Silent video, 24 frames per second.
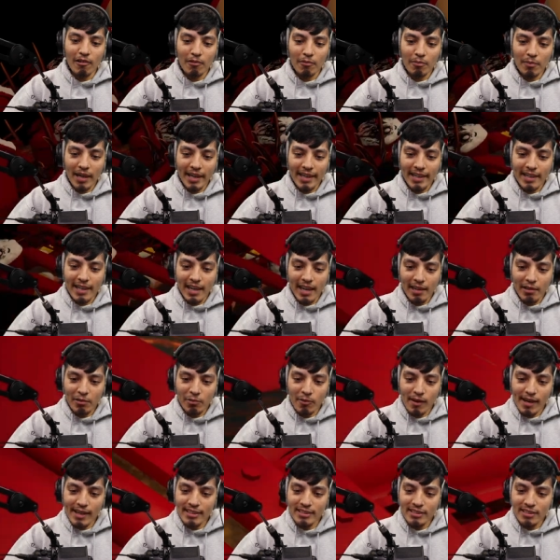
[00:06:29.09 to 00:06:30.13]
Oh, my God.
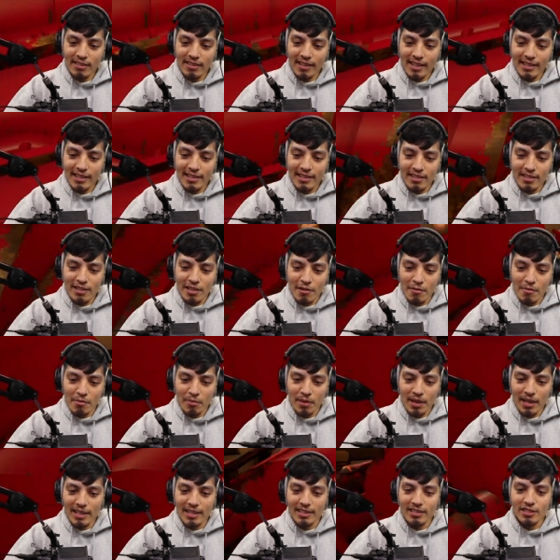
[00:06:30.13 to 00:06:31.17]
Why is there like a
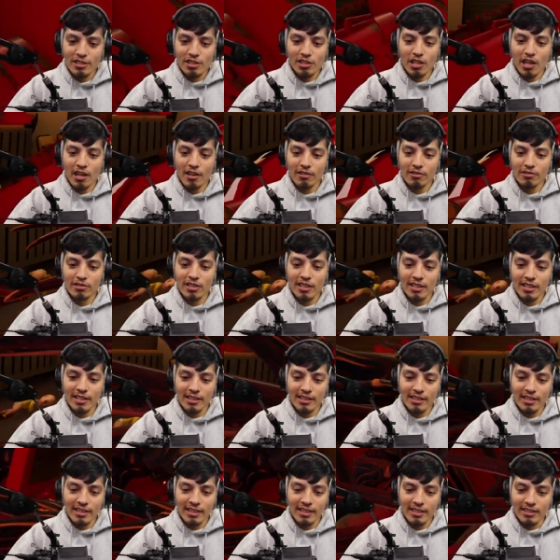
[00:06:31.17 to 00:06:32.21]
humongous Charles? Look
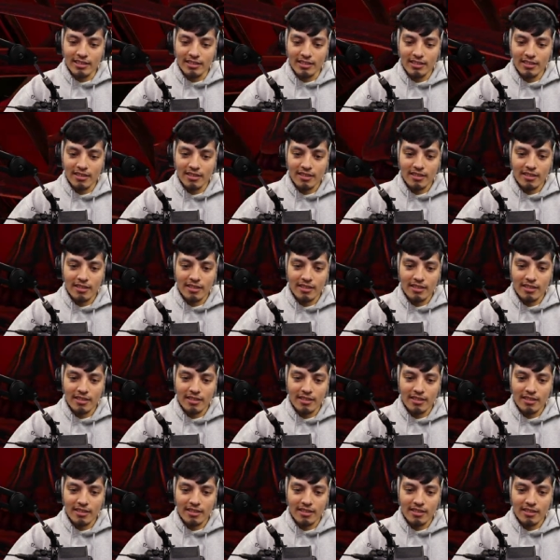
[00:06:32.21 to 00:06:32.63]
at this.